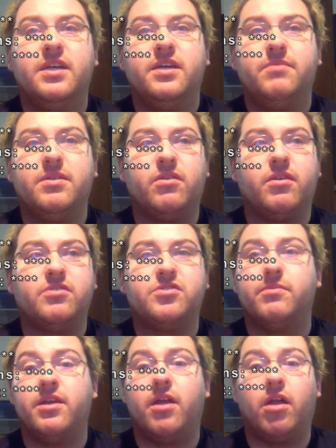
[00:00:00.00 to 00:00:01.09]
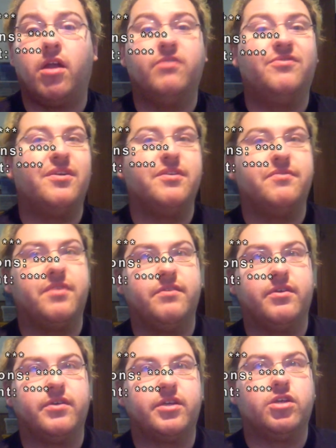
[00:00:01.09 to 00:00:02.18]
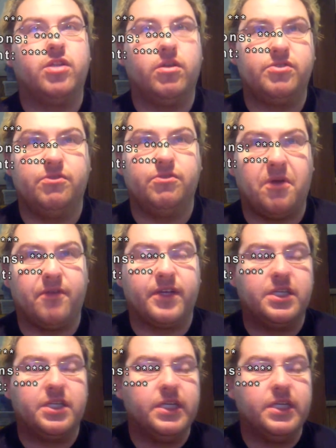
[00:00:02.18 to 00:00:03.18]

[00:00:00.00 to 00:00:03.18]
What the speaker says: but there are some that are very, very, very close to perfect.